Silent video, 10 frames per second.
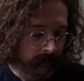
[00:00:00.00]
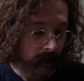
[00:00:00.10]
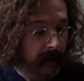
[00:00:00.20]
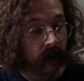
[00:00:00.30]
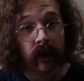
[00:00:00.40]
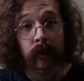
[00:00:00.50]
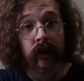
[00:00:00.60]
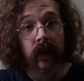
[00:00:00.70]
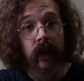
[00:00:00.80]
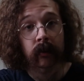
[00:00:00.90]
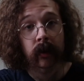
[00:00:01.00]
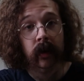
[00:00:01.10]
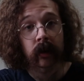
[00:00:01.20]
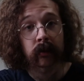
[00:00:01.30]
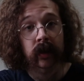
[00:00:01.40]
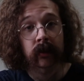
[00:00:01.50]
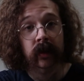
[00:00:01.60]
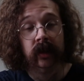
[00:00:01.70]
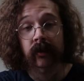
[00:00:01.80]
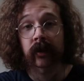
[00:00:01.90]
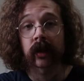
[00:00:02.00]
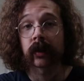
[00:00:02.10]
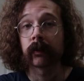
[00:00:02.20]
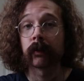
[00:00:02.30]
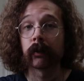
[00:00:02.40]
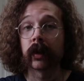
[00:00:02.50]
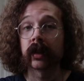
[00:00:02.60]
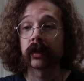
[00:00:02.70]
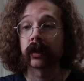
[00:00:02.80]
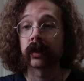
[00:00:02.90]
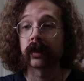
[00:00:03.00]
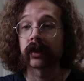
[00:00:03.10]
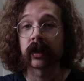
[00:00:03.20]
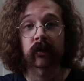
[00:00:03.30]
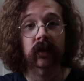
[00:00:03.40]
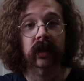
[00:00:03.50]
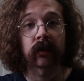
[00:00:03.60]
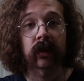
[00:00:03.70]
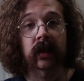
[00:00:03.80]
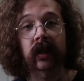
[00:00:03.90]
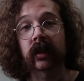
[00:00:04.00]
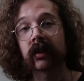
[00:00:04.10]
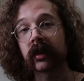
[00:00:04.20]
Maybe I rambled a lot, maybe I repeated myself a lot, but isn't that why you're here?